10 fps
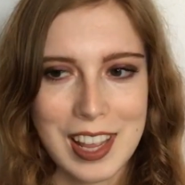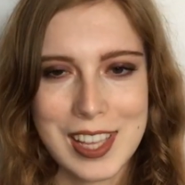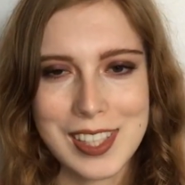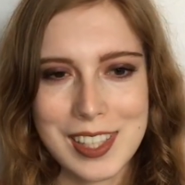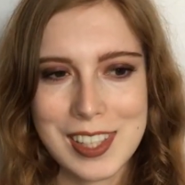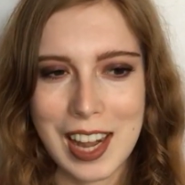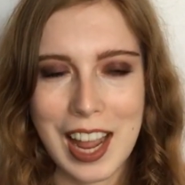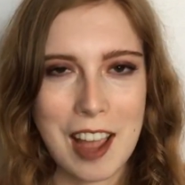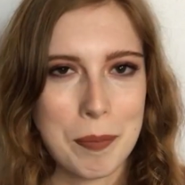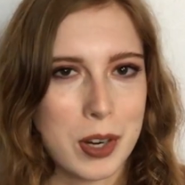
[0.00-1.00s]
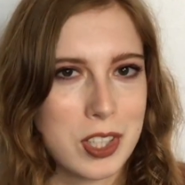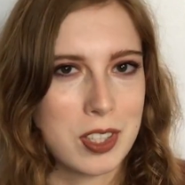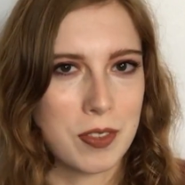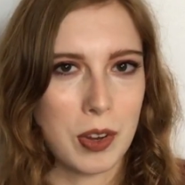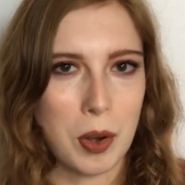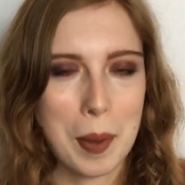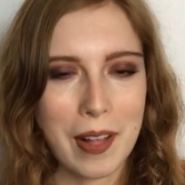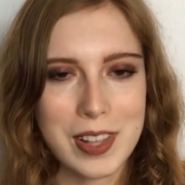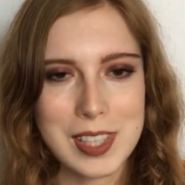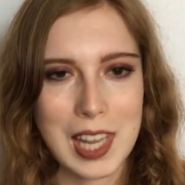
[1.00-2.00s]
Since then I have purchased a few new palettes,